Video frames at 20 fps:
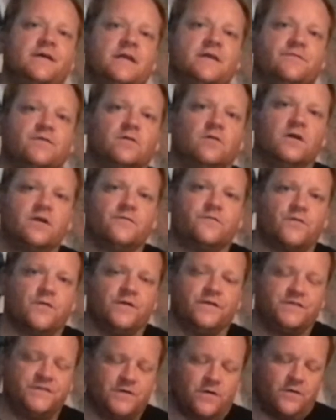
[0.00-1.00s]
If you're looking for
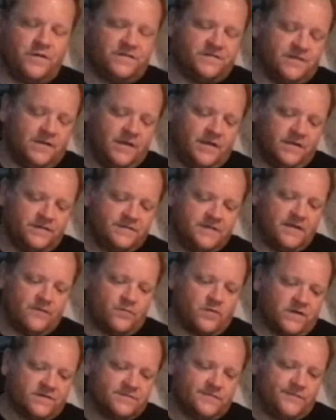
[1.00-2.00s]
insurance needs, give Russ